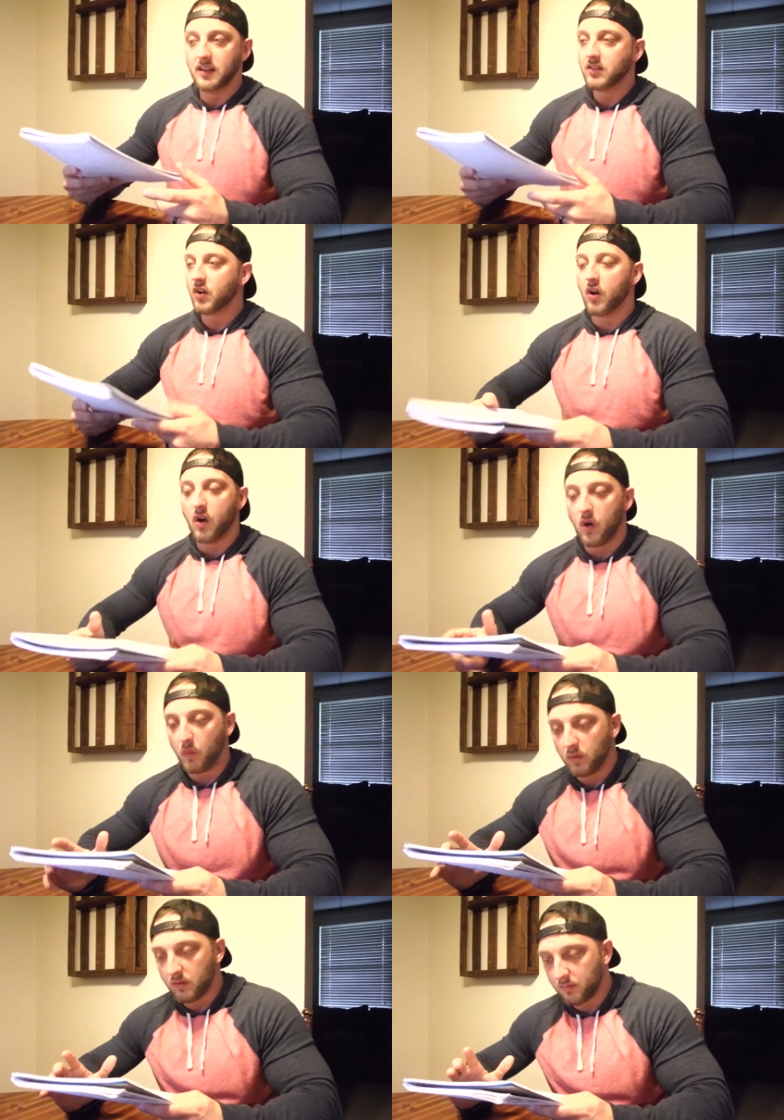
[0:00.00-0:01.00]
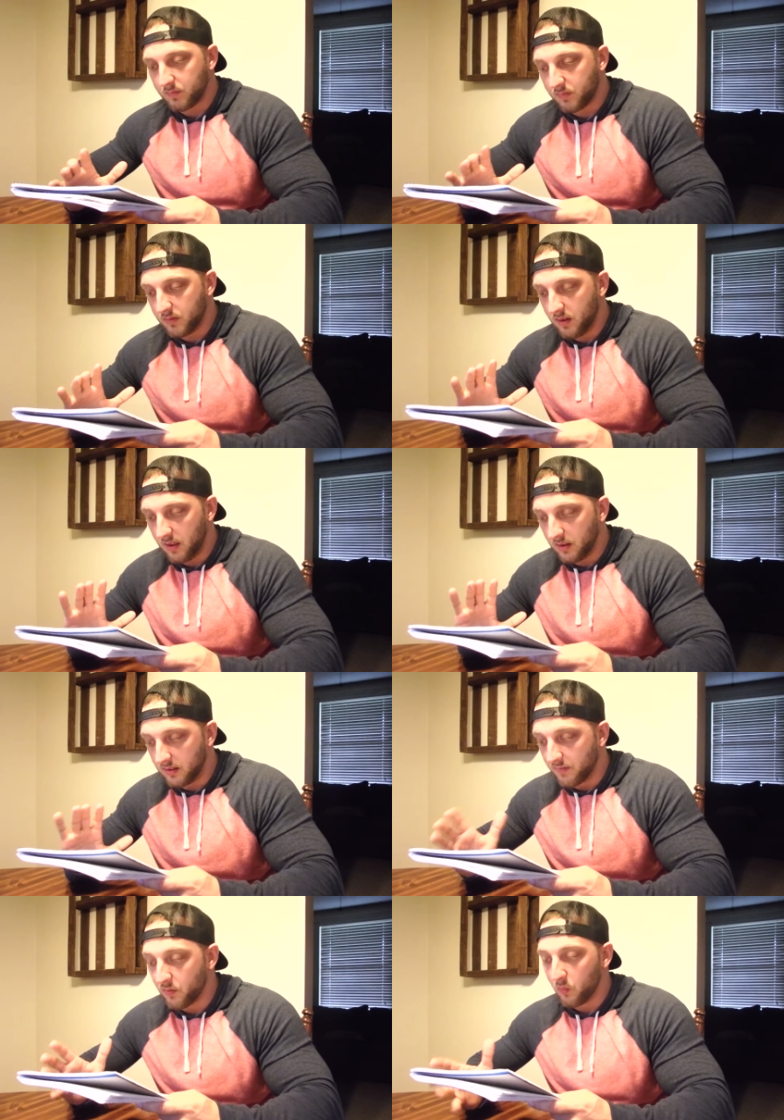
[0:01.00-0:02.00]
These are all
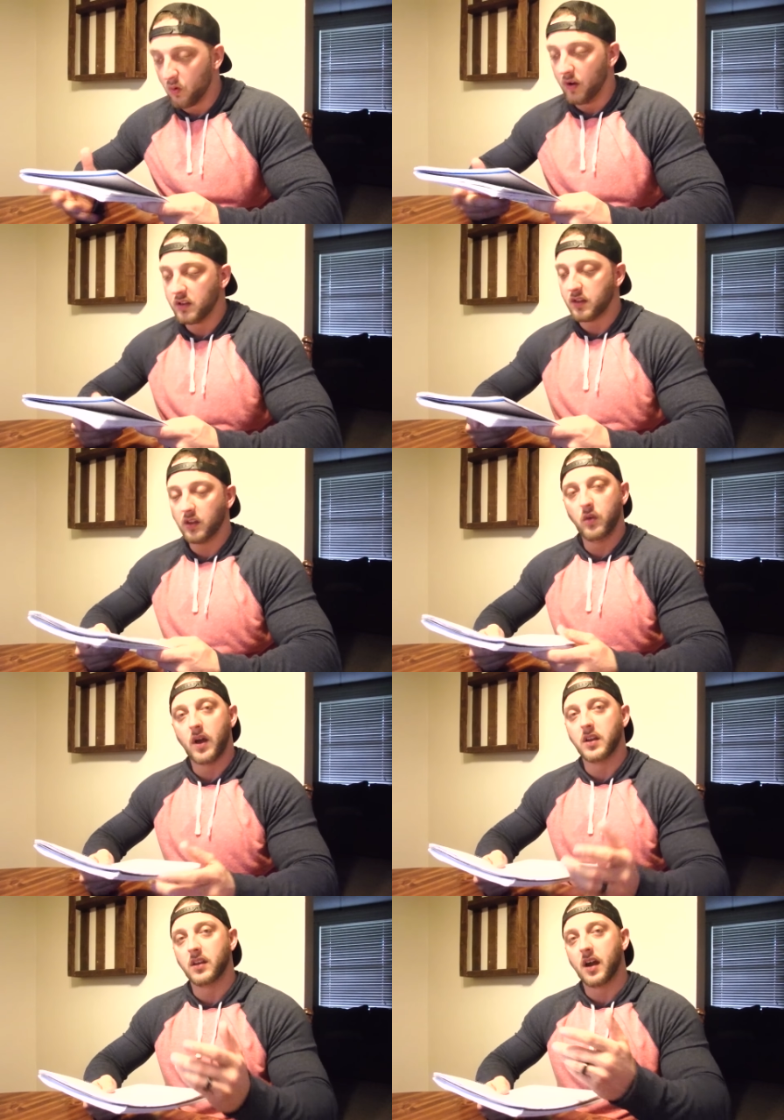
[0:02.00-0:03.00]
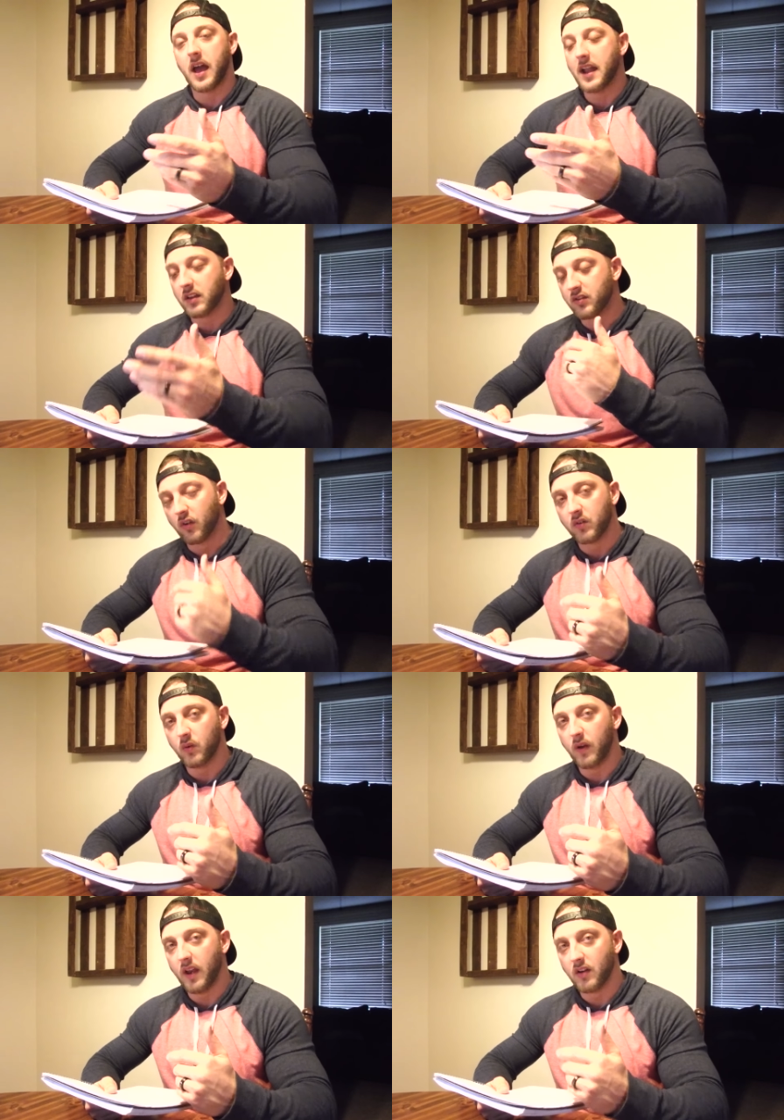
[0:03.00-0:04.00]
different ones that you had to, I had to
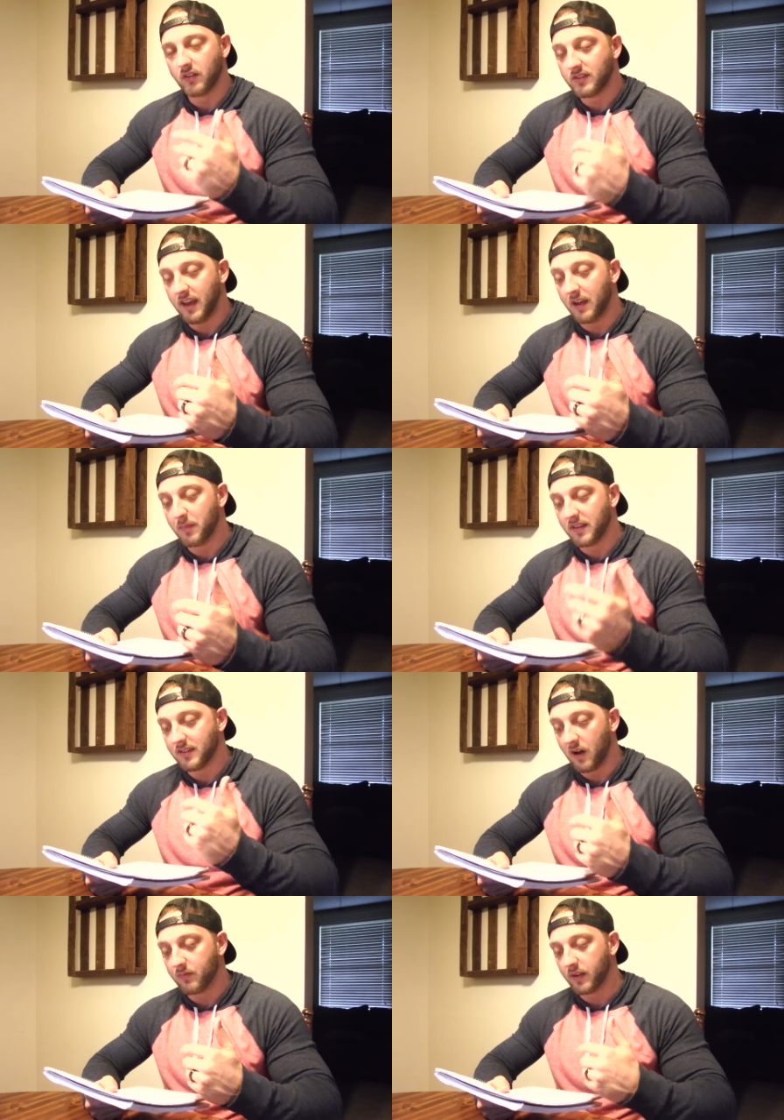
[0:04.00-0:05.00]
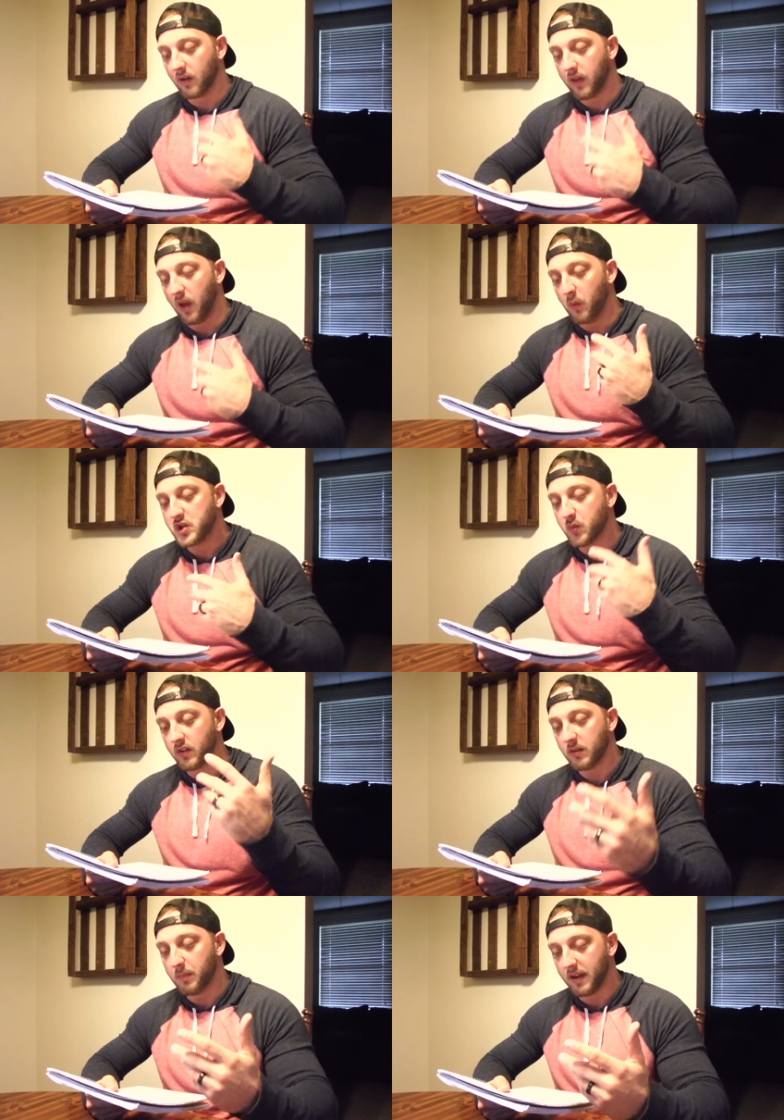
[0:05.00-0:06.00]
circle and understand myself, like, okay, which
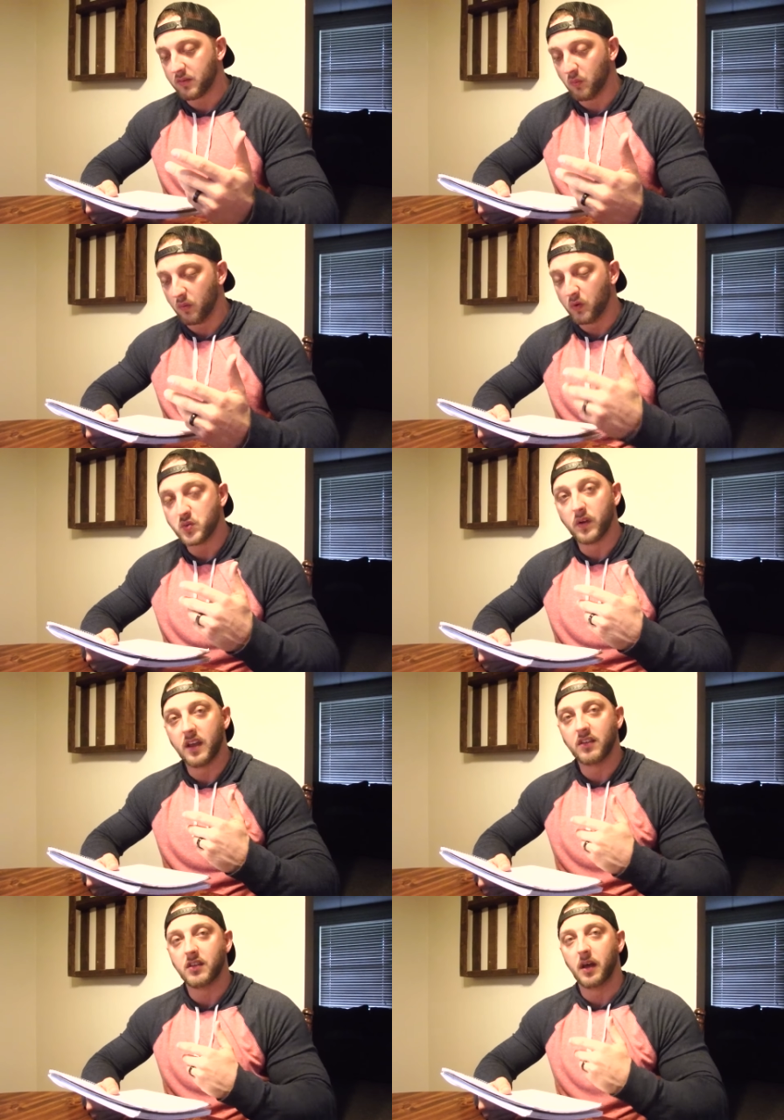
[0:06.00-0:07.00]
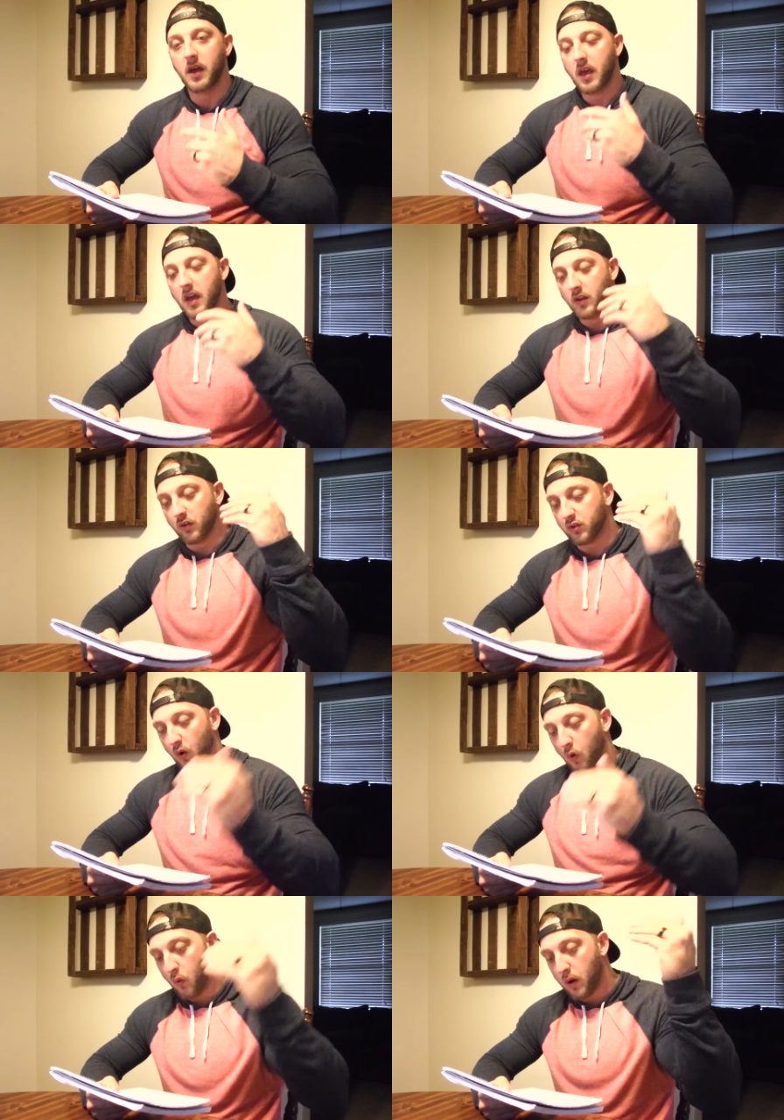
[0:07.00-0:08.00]
one's the best one? Which one is the
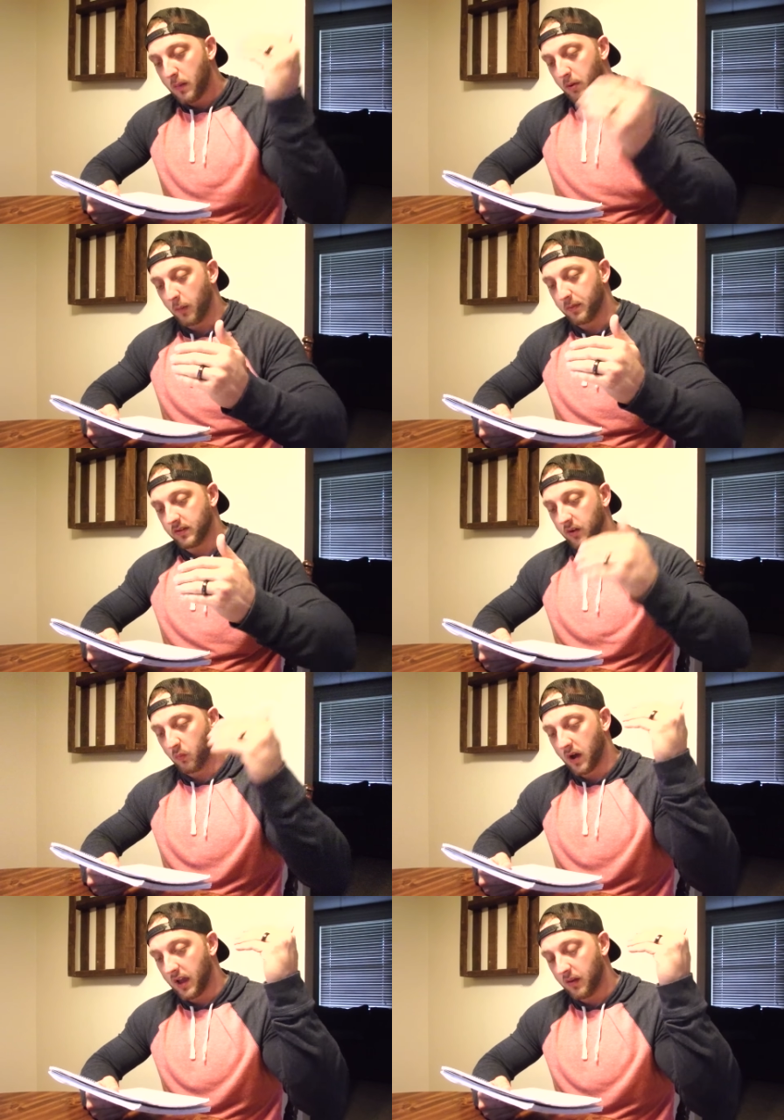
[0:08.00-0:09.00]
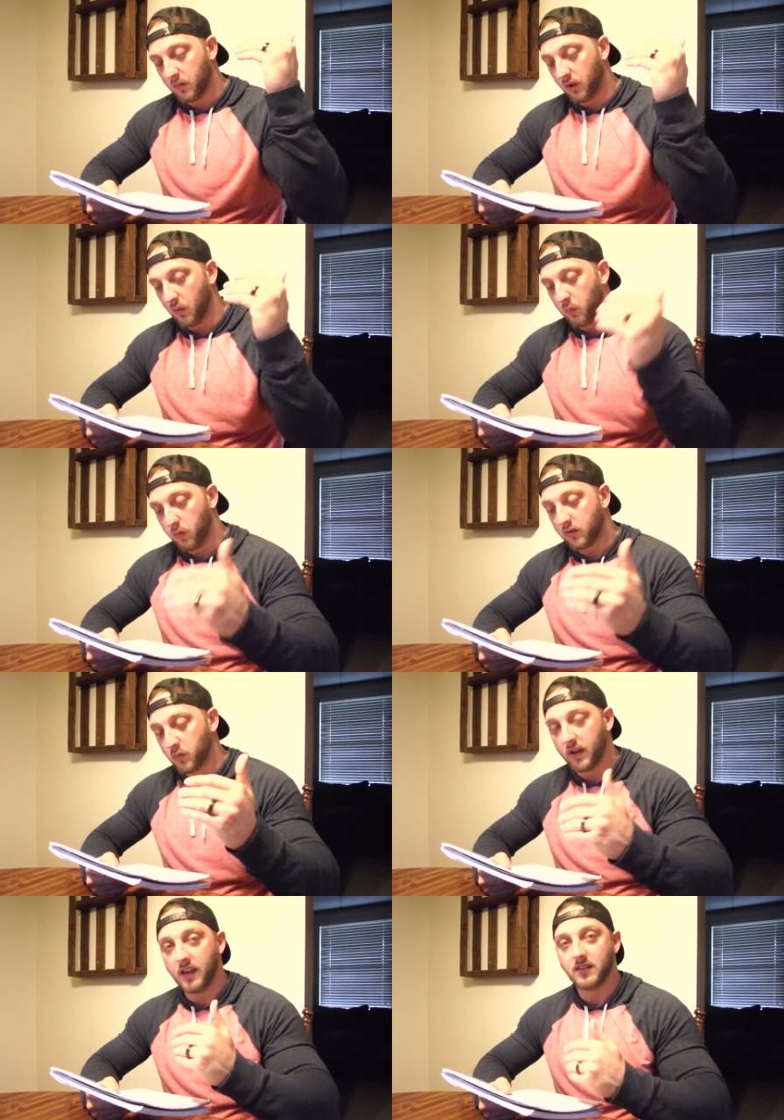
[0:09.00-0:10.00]
sole purpose here? Why, you know, which
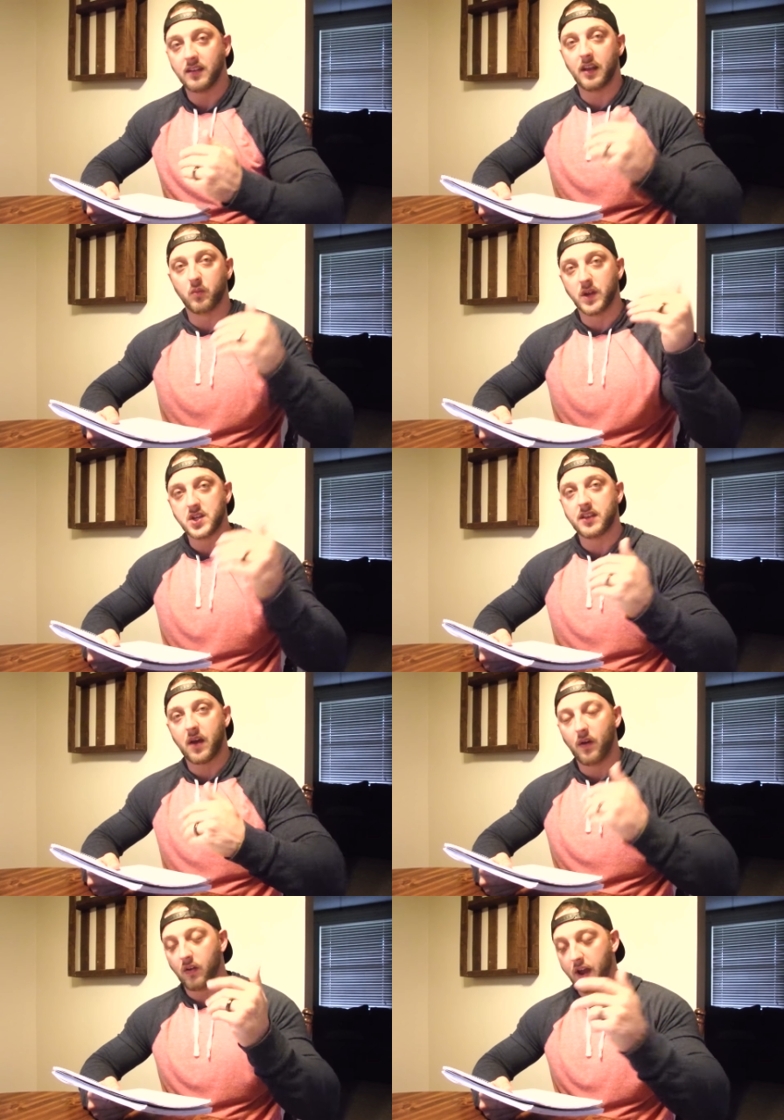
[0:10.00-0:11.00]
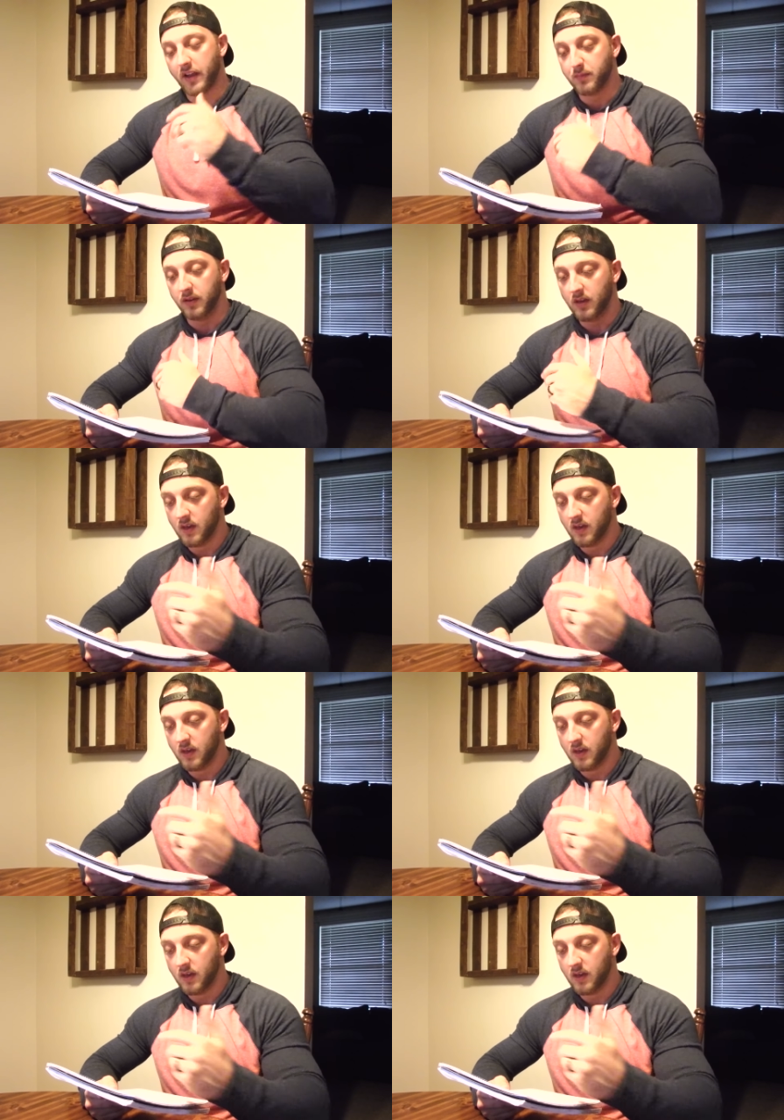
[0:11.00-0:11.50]
one is it that reaches out and grabs me?